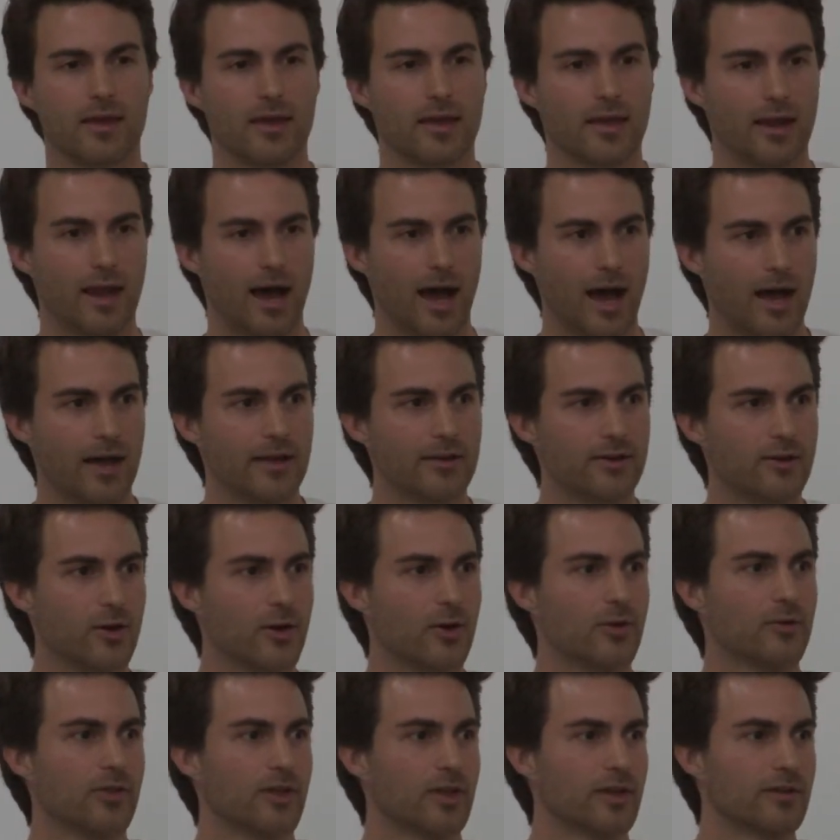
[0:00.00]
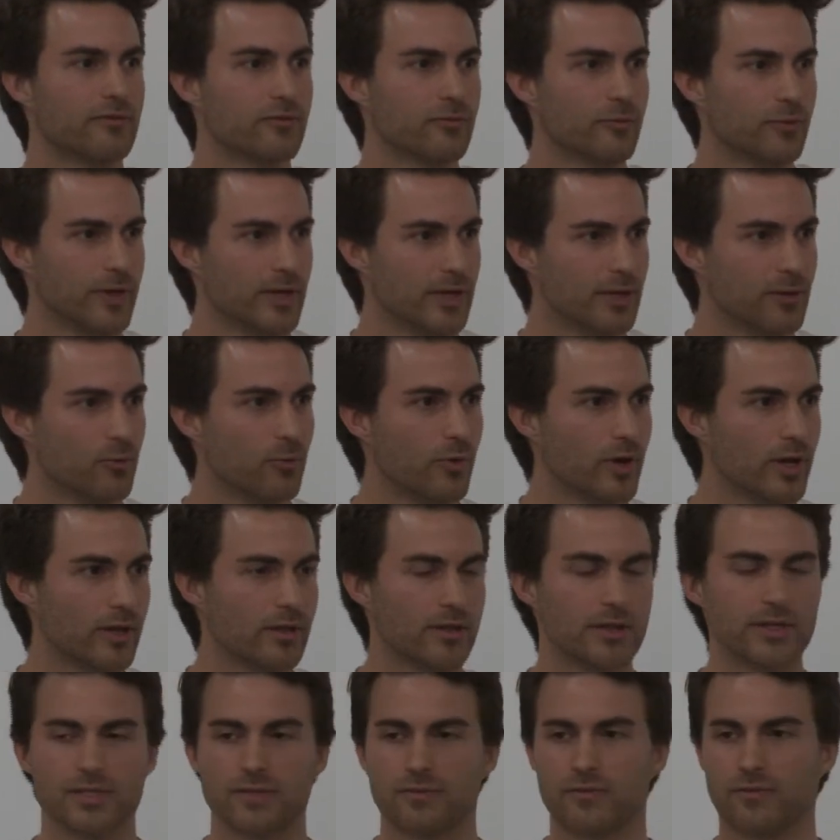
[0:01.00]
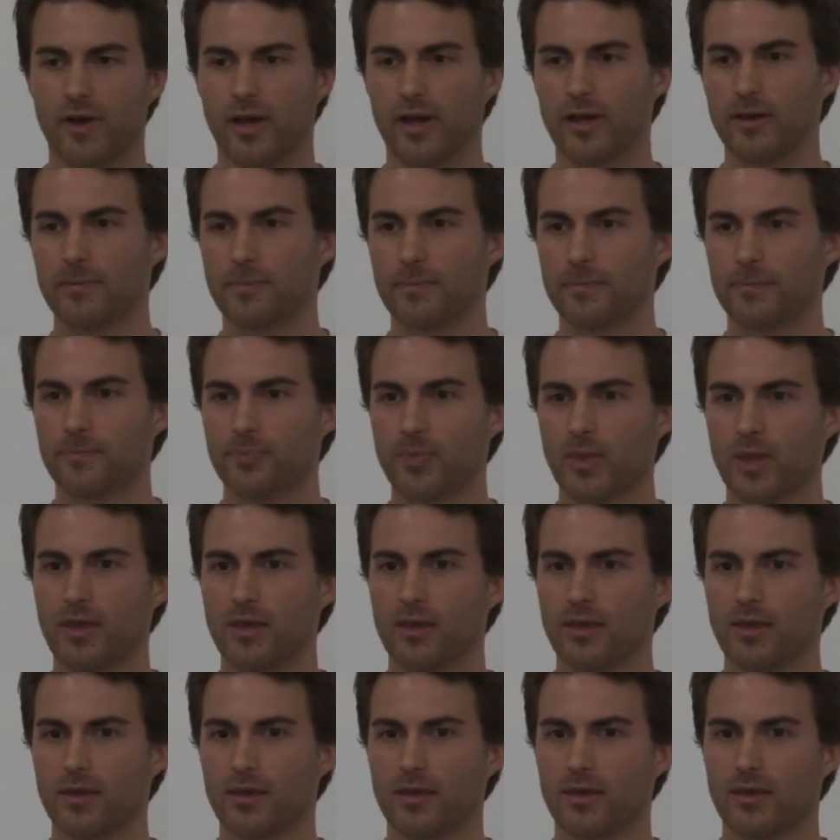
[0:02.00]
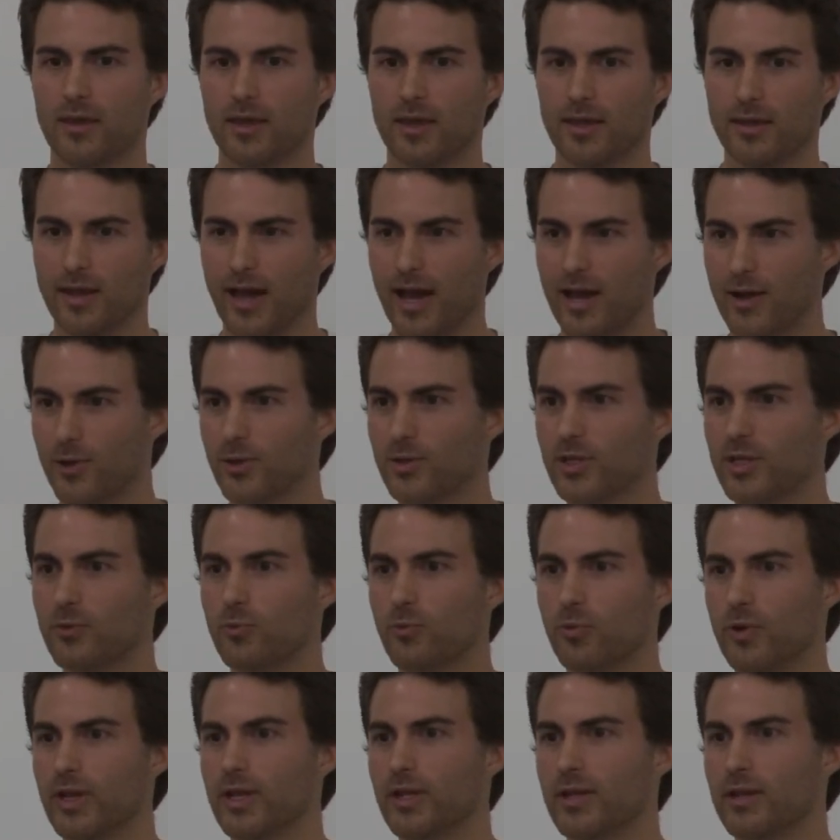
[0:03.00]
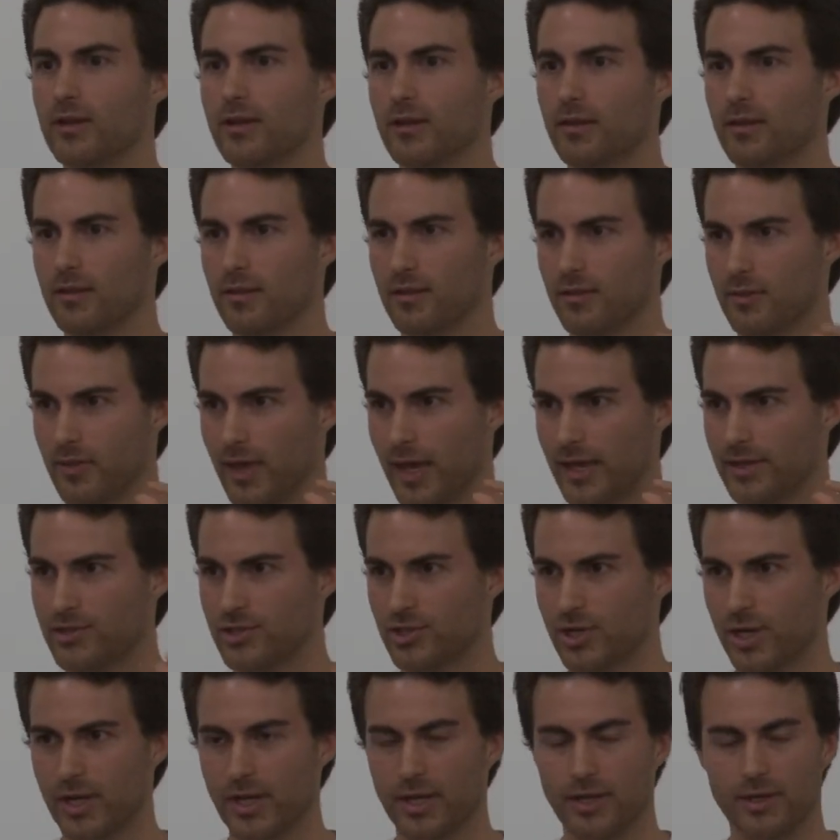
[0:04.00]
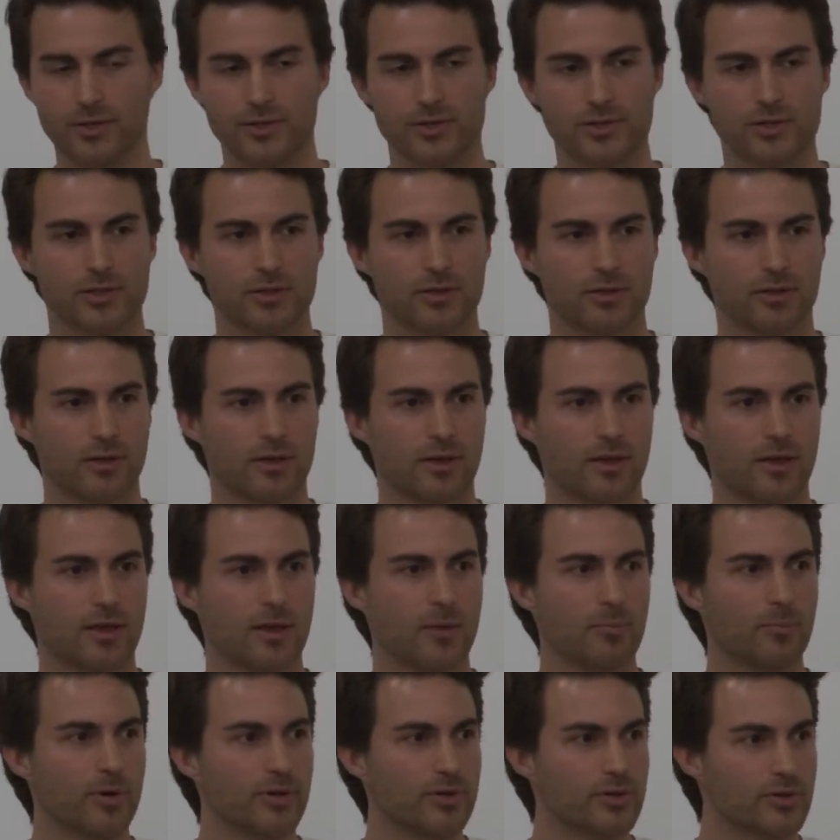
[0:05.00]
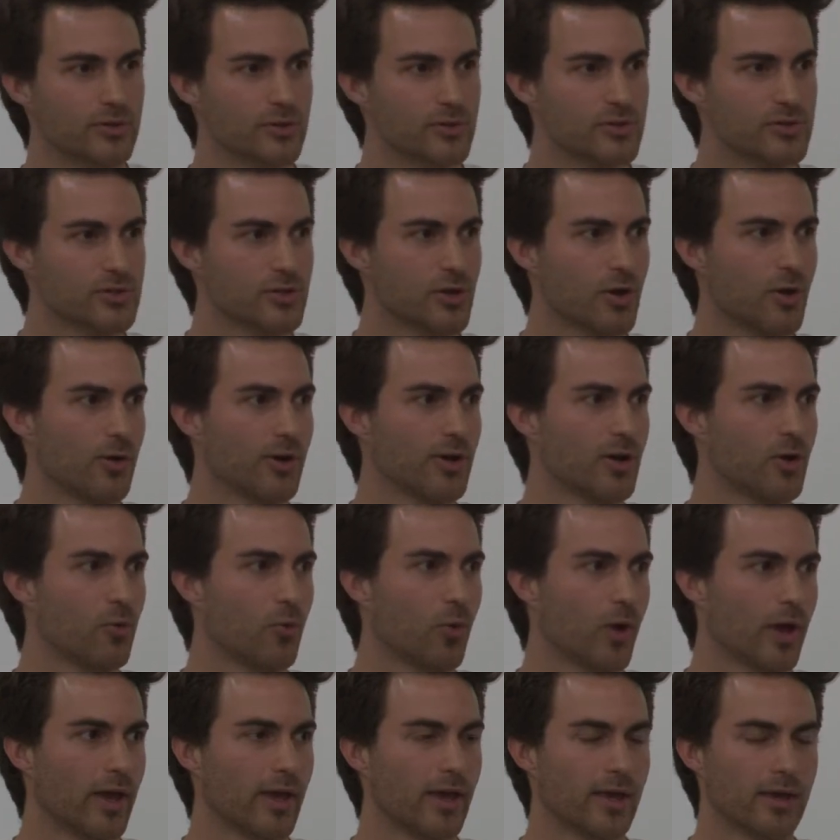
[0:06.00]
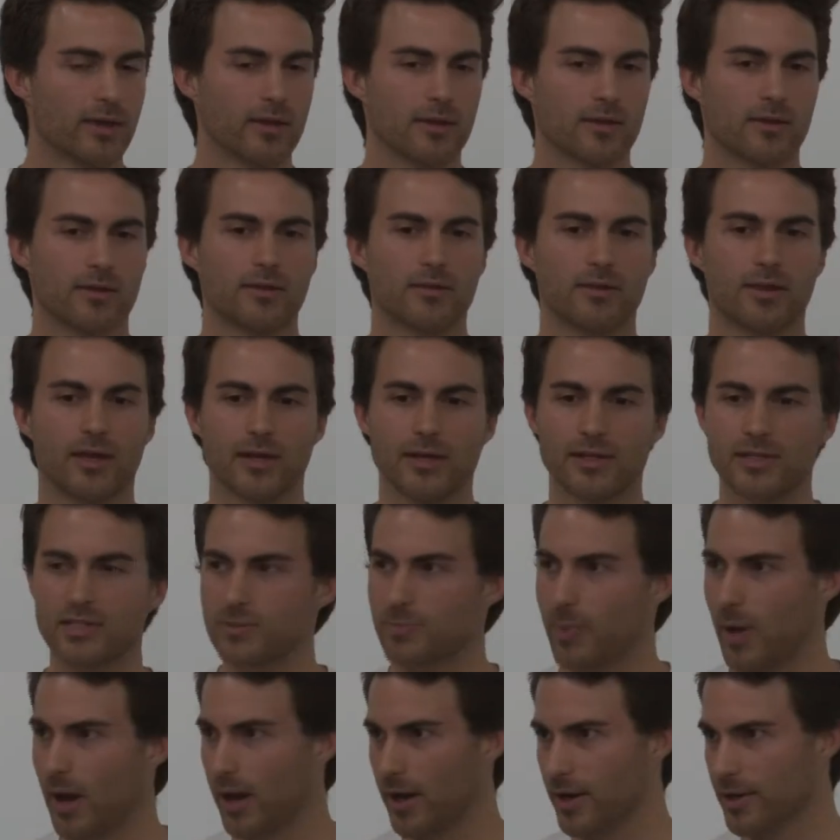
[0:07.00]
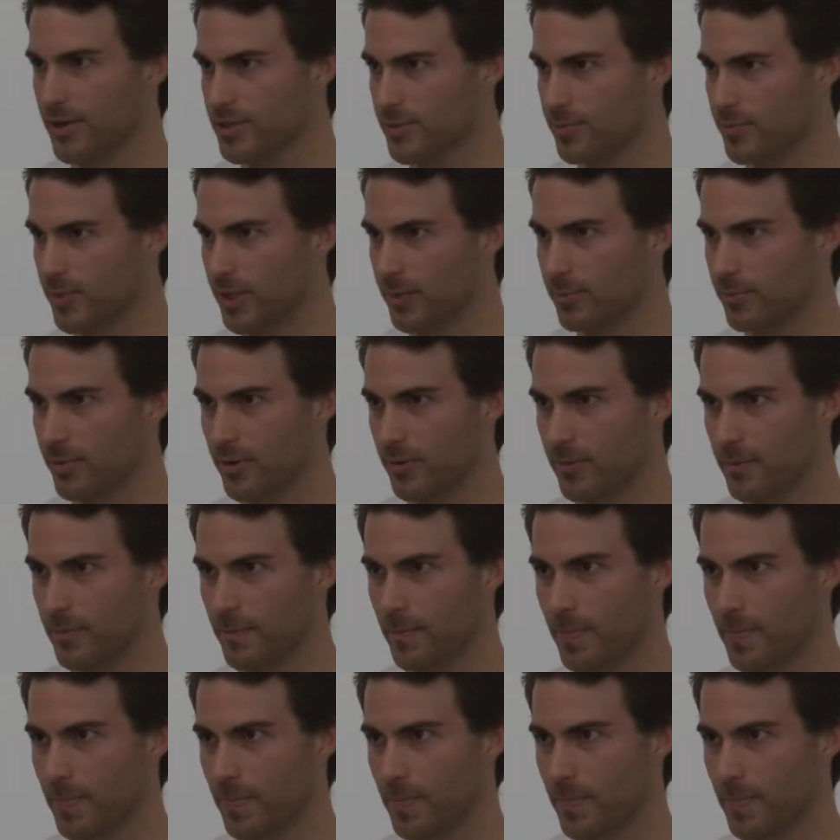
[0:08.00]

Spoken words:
And I know that if we win this fight, and not only win that change, but do so in a way that inspires people